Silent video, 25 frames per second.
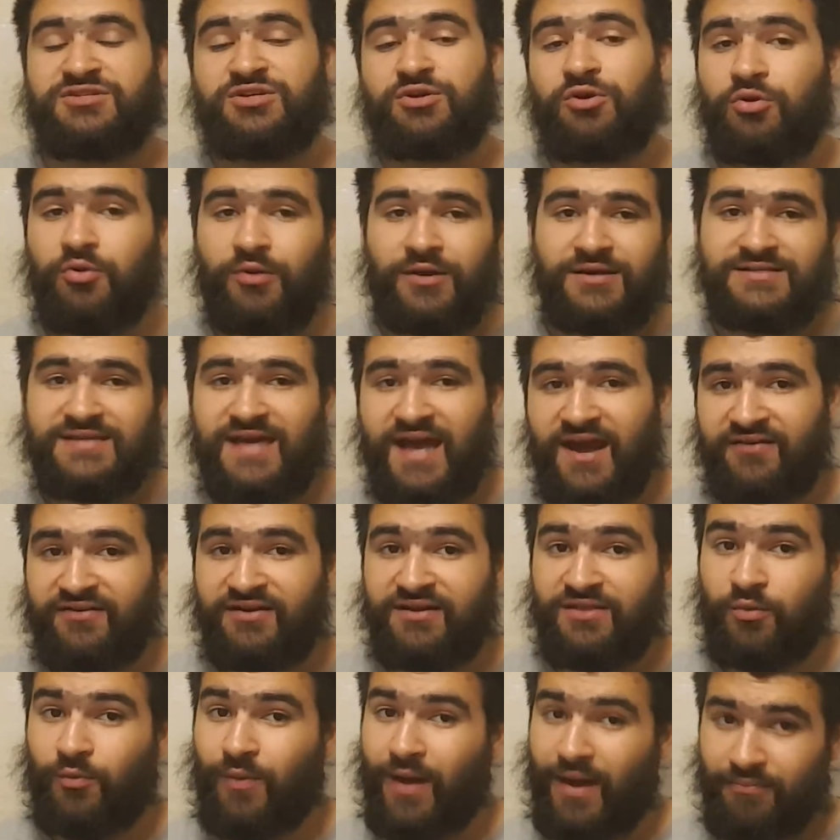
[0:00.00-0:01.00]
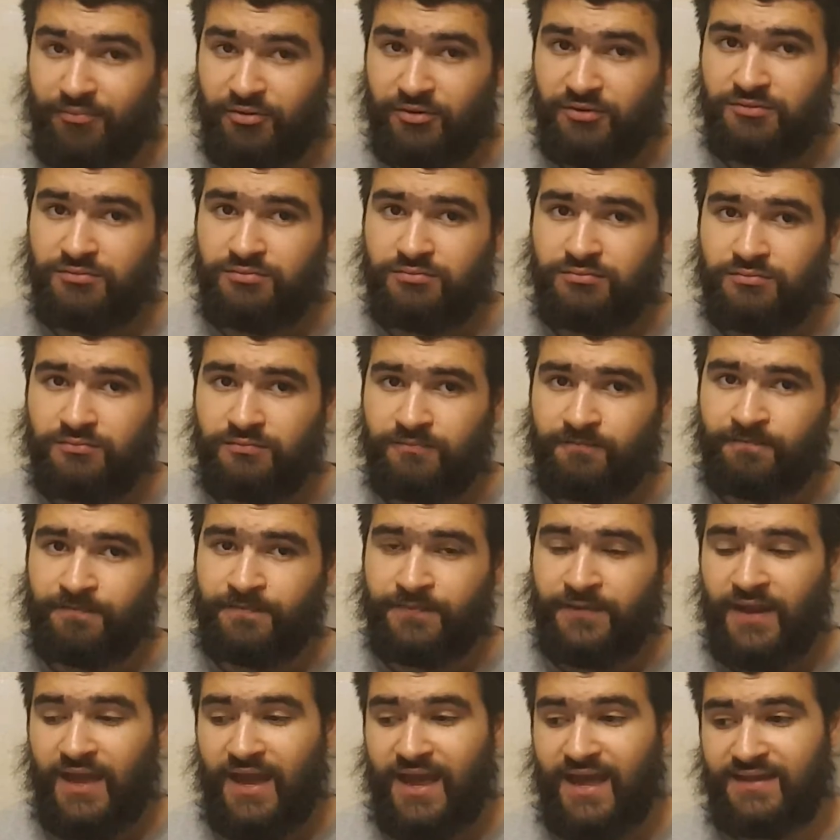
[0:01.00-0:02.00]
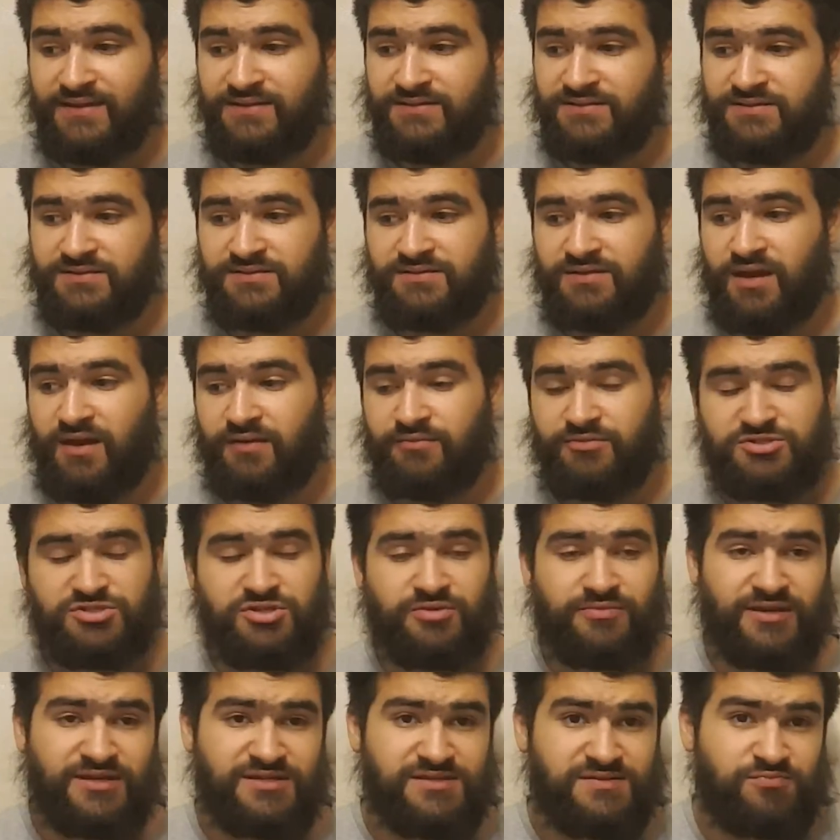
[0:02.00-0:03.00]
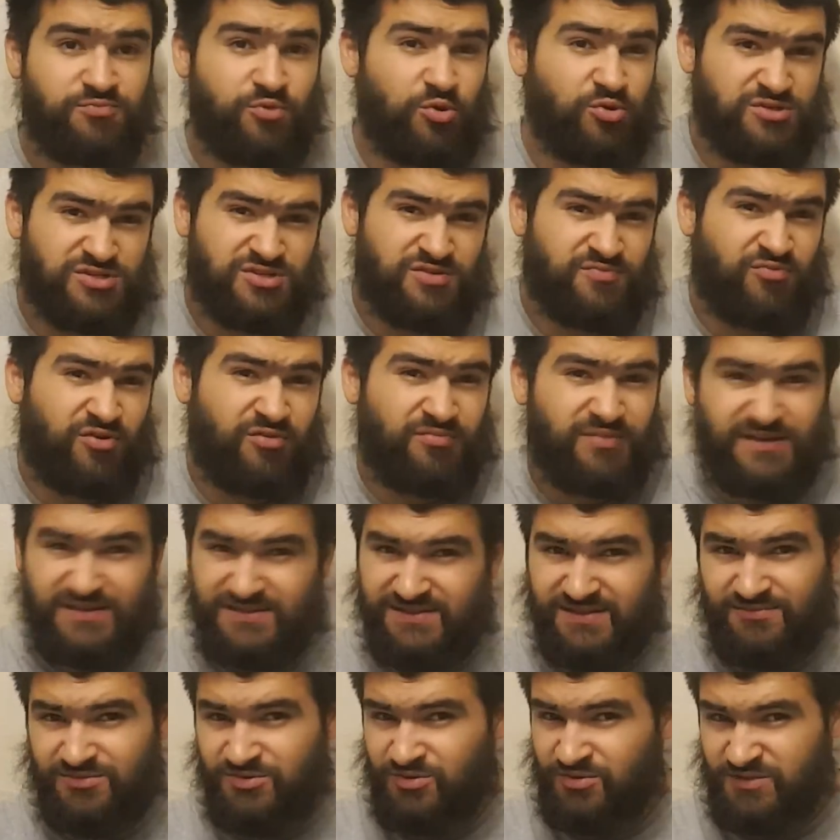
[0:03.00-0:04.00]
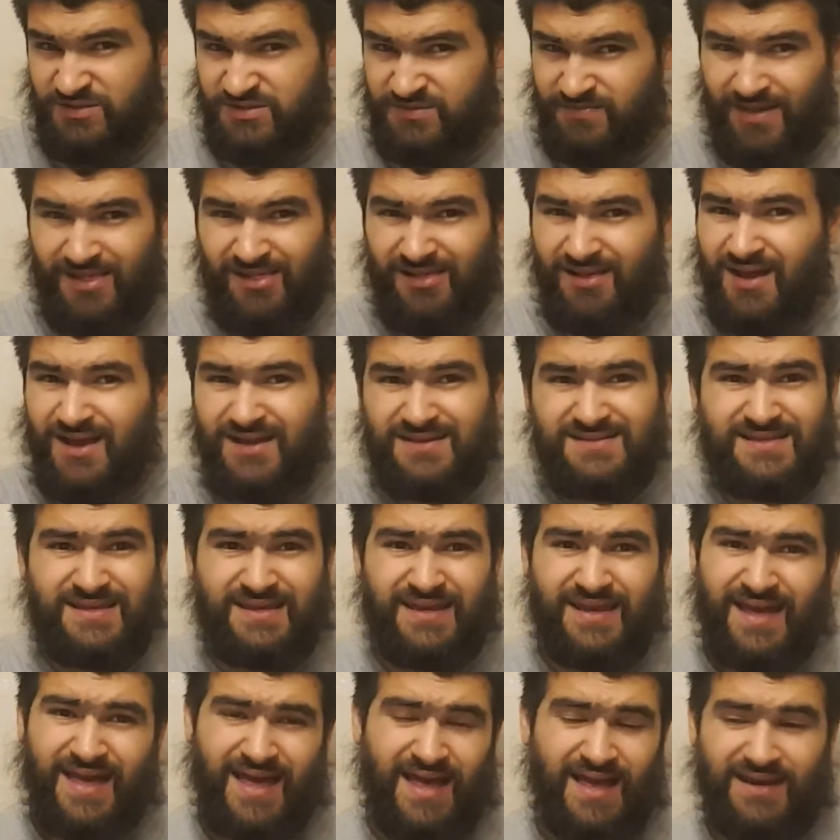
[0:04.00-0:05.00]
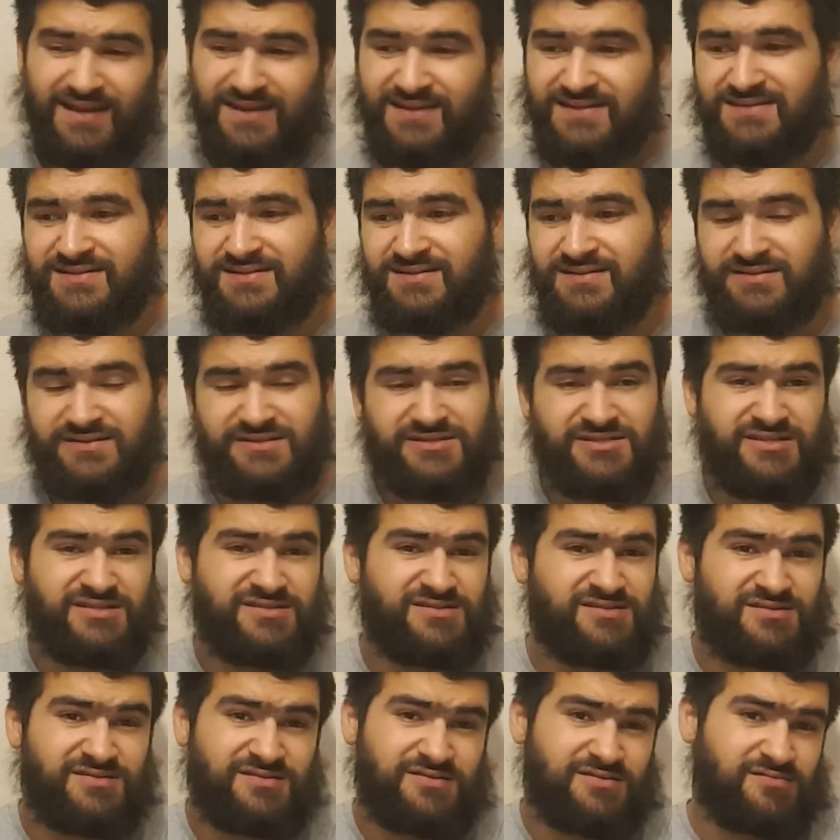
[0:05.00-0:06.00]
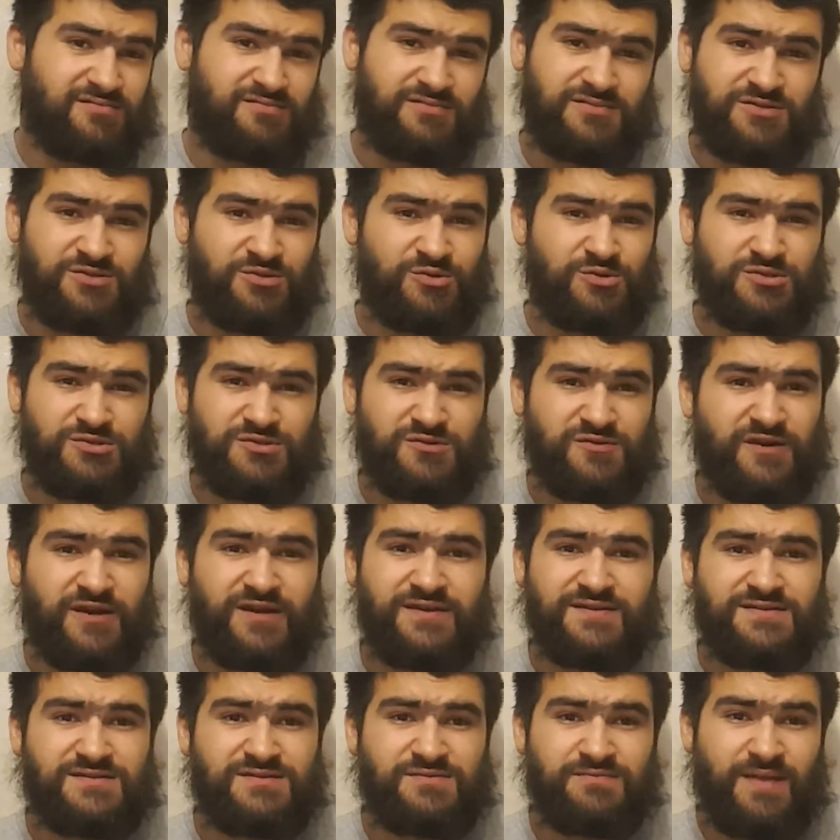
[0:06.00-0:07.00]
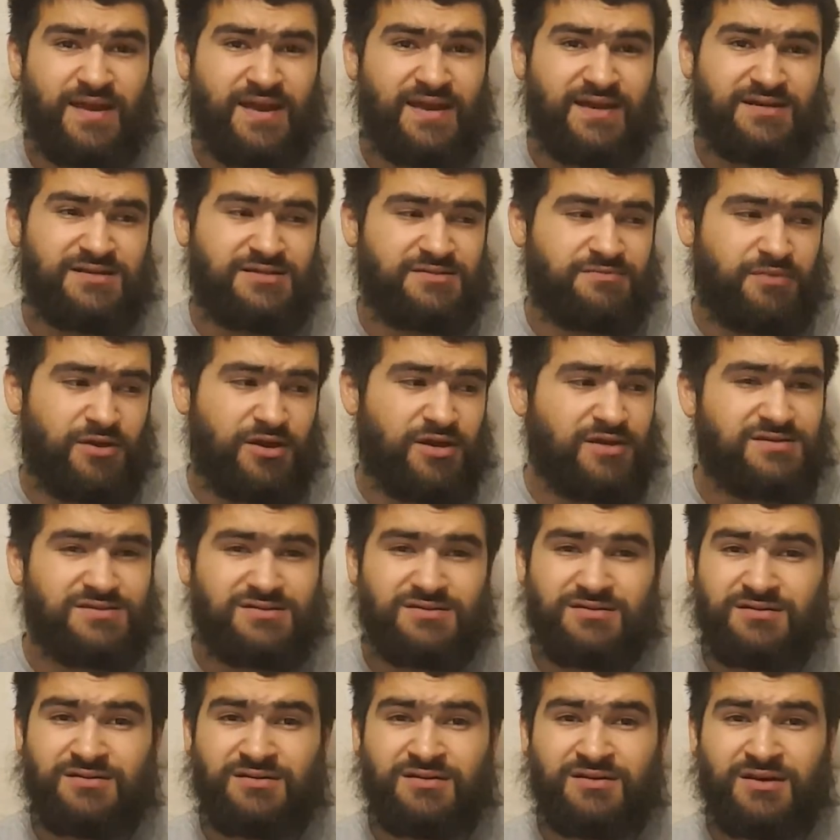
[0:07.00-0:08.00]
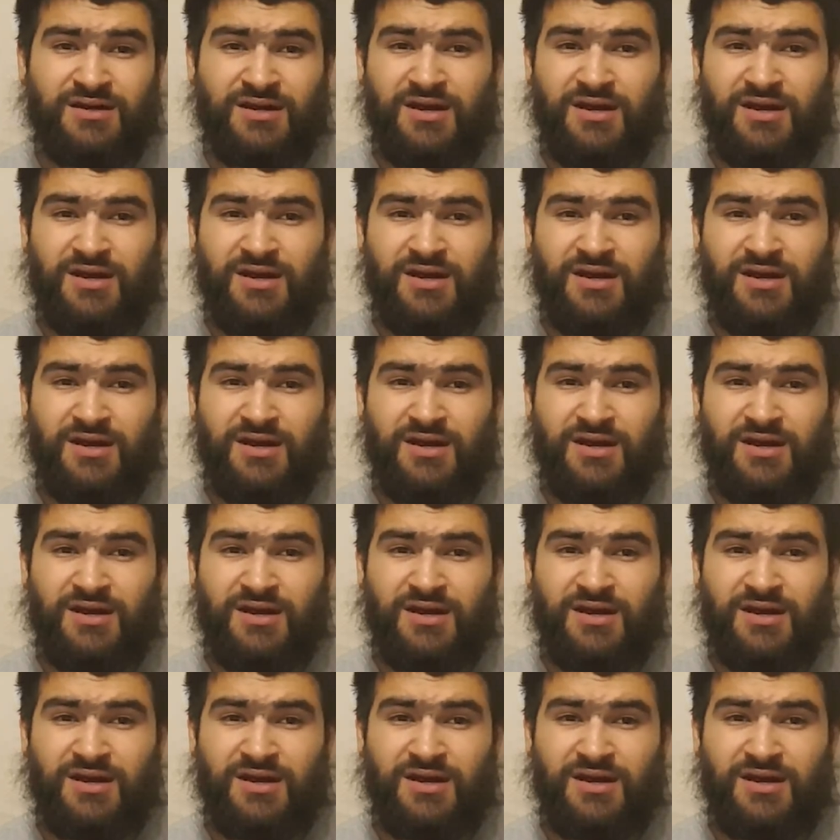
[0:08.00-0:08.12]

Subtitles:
She'll always carry the weapon, as I'm assuming it's also probably some sort of spellcasting catalyst, as she's a sorceress, mage person.